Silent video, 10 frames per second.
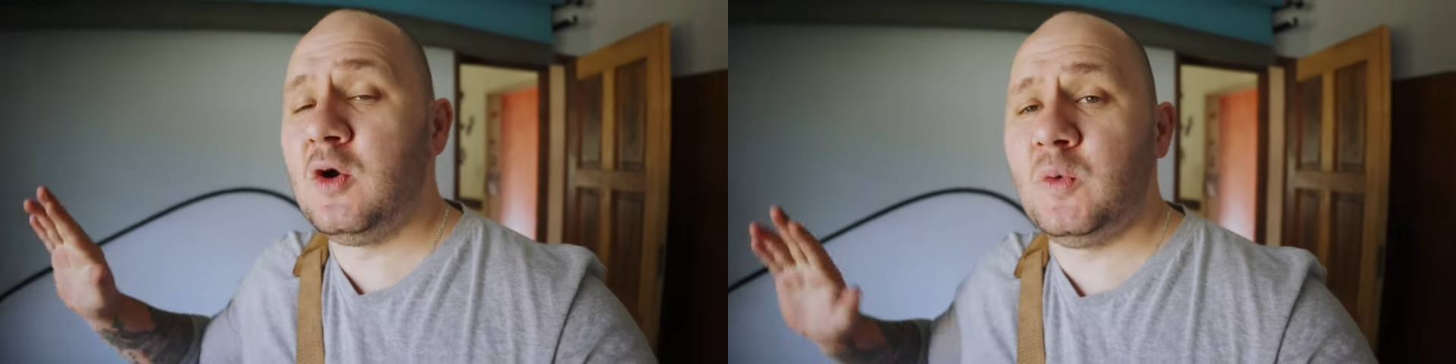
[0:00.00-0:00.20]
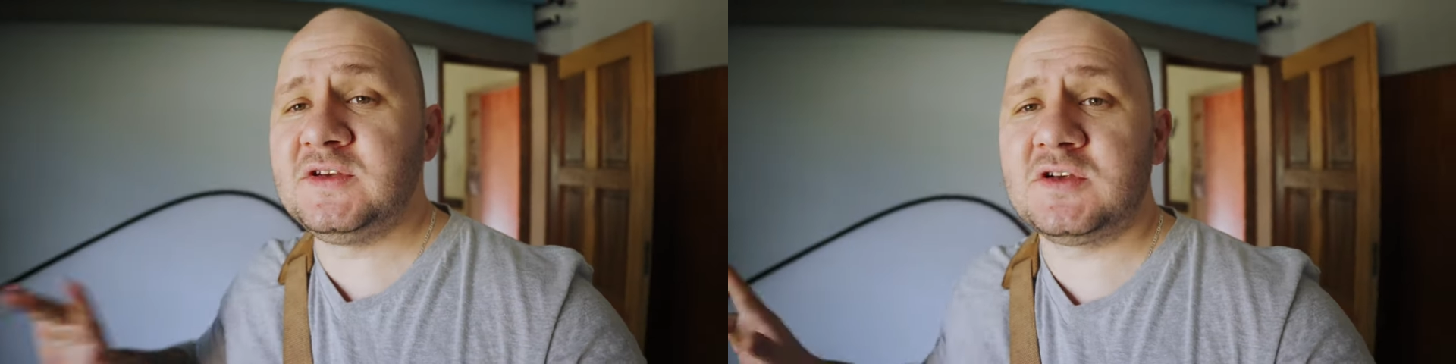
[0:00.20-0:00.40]

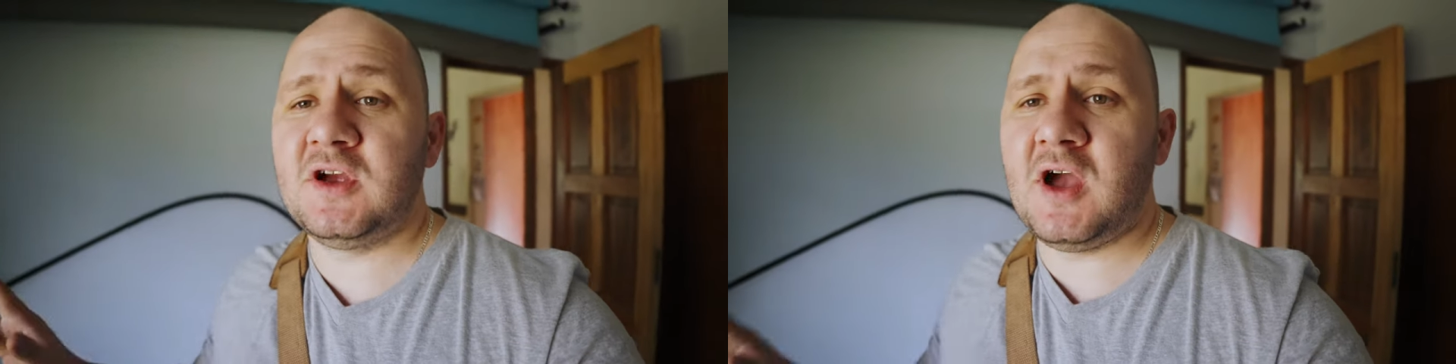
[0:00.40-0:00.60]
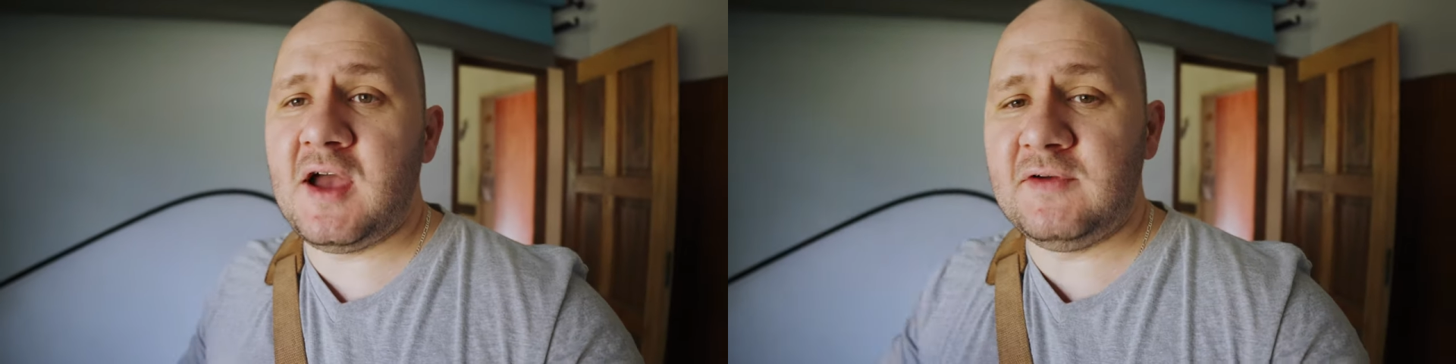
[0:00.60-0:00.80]
We're just going to
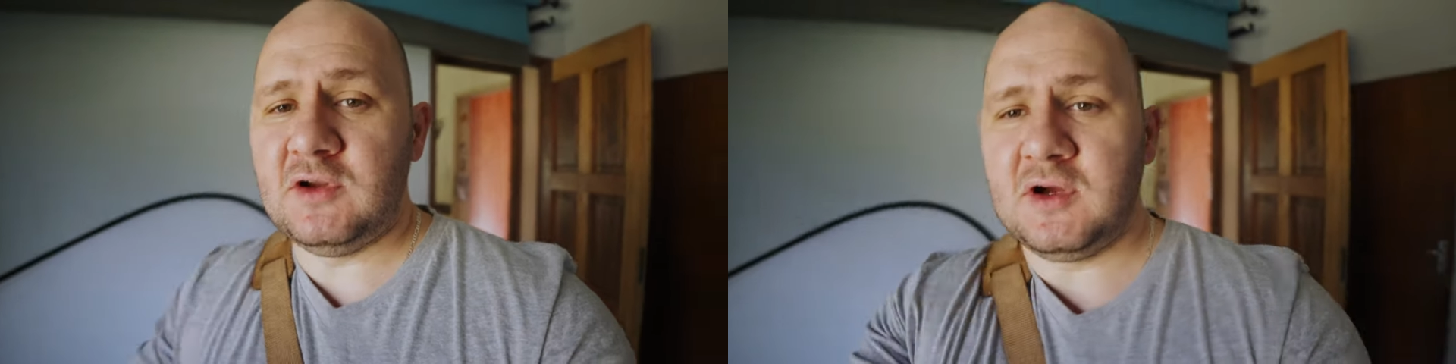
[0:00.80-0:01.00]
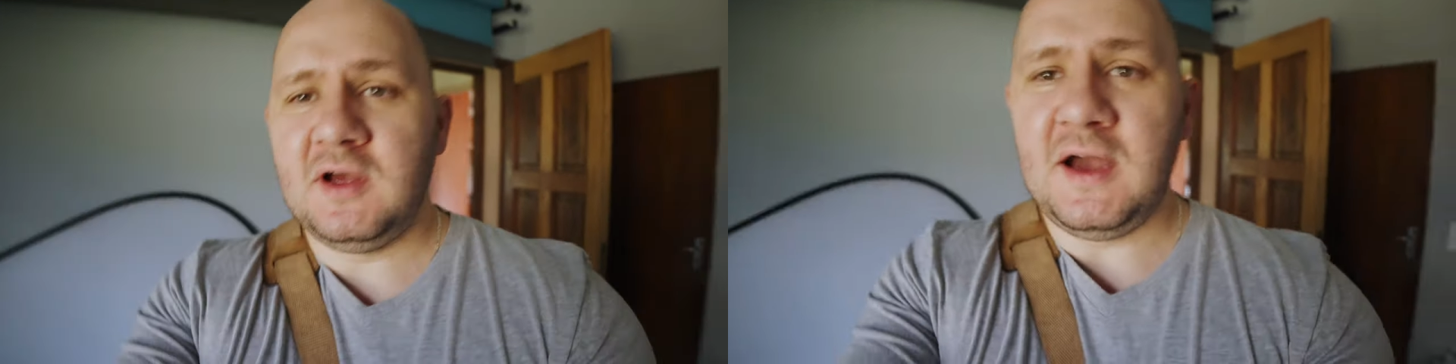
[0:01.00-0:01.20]
go have a
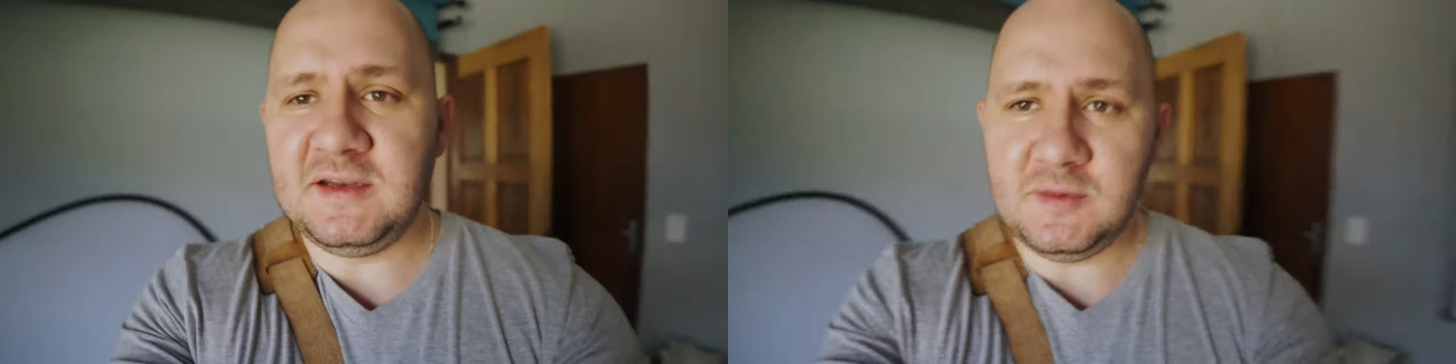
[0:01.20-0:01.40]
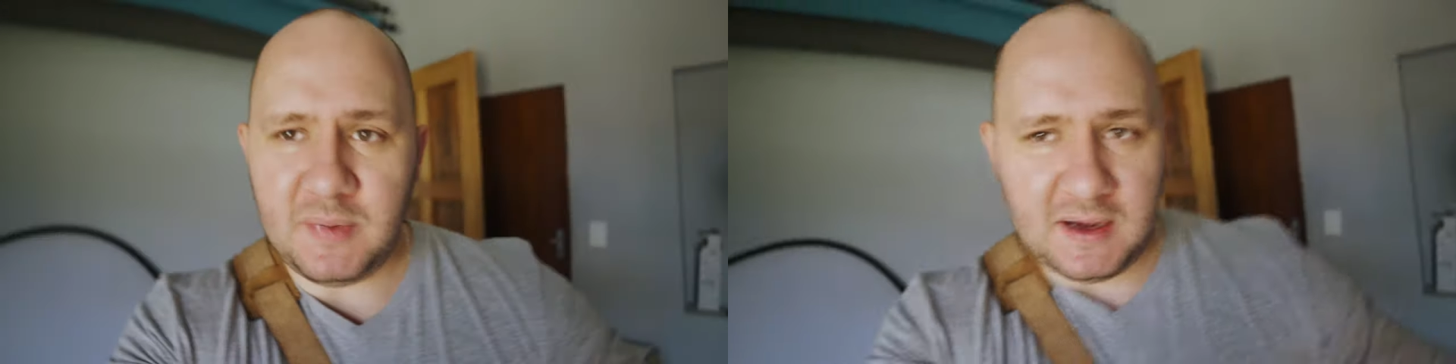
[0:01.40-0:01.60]
look. I
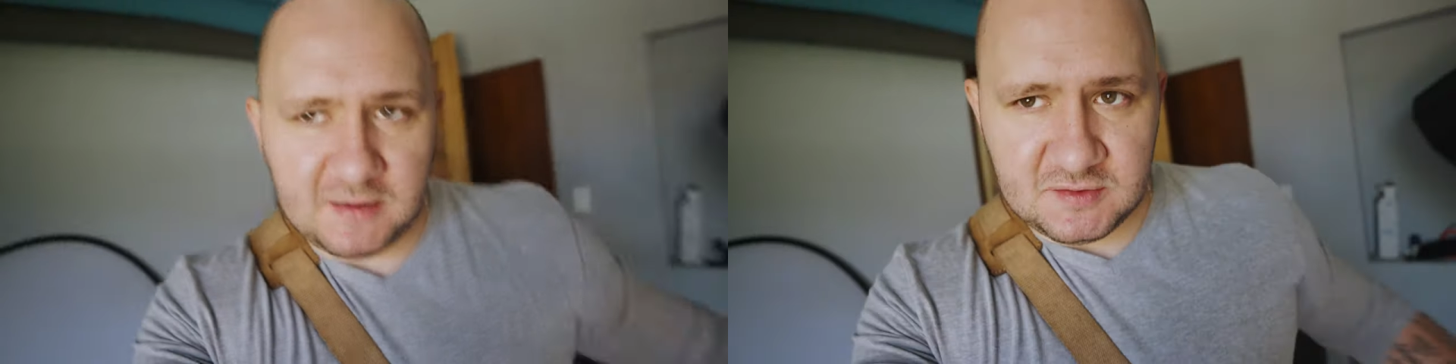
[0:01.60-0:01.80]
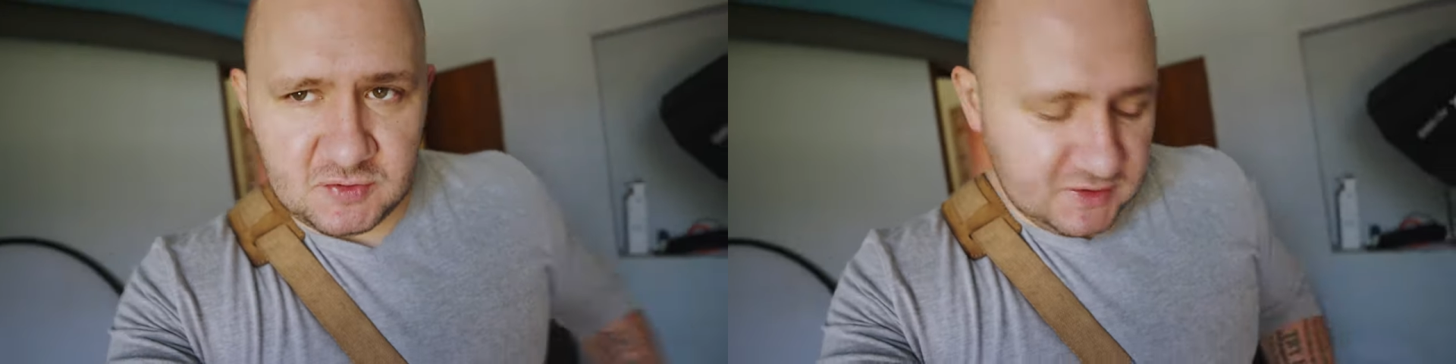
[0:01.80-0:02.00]
did buy
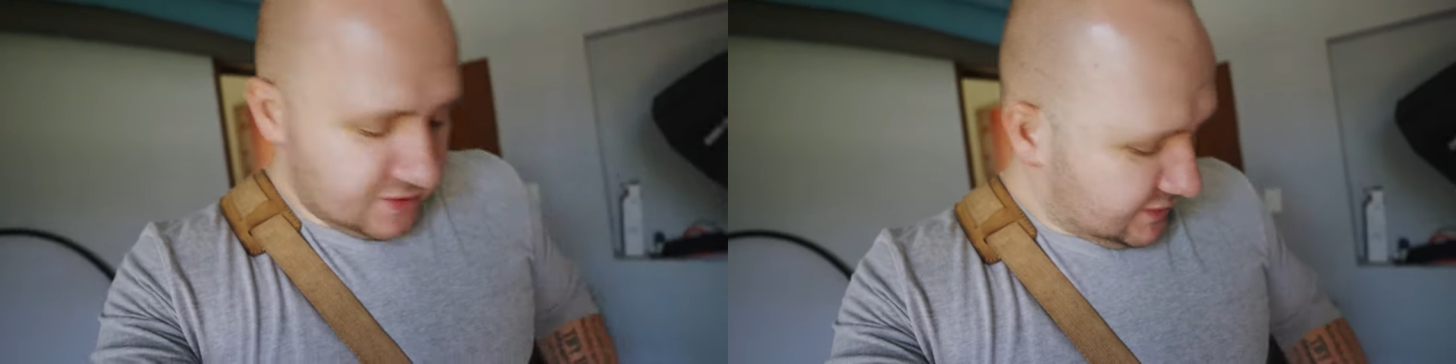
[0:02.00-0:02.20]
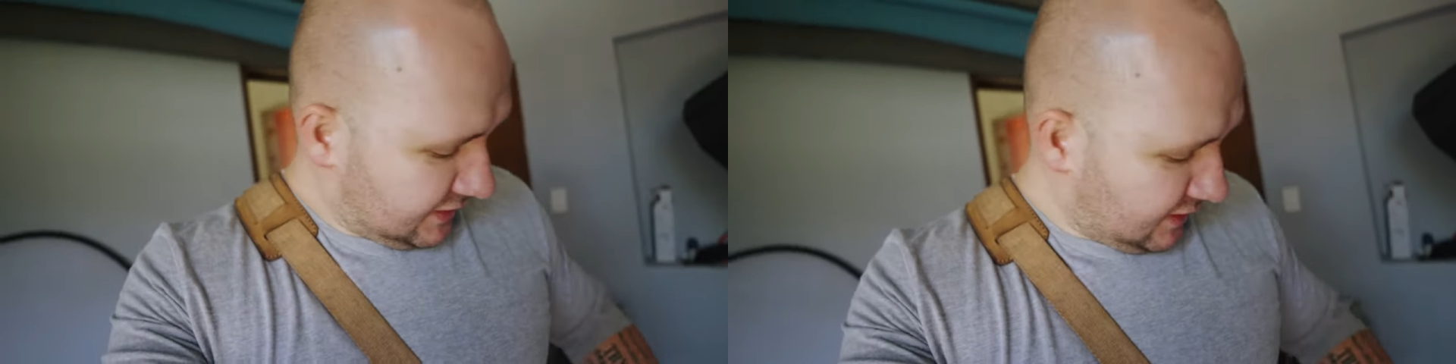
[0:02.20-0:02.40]
this
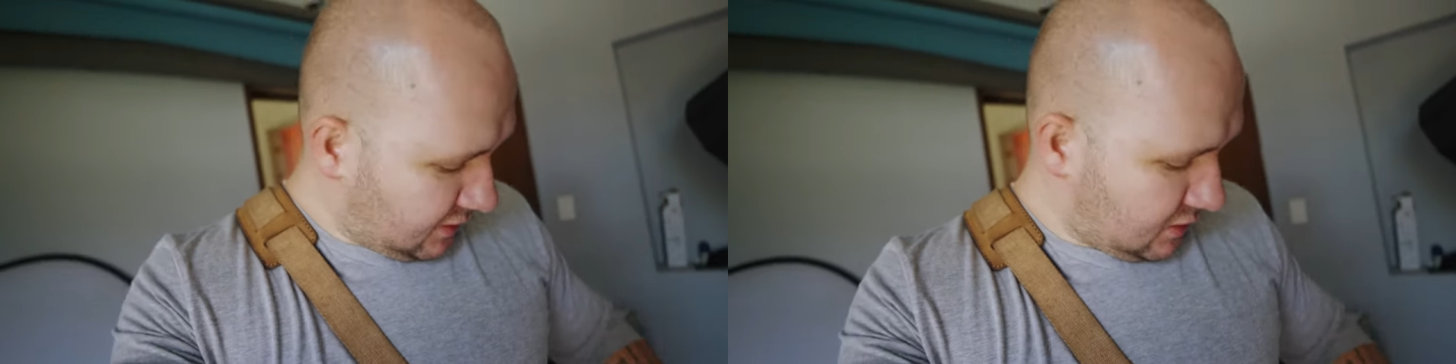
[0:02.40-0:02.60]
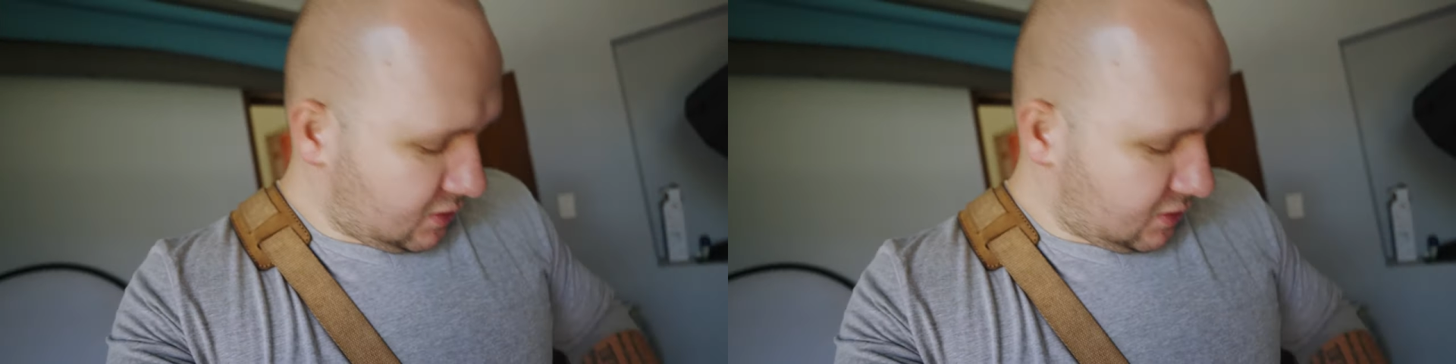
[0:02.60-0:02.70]
recently.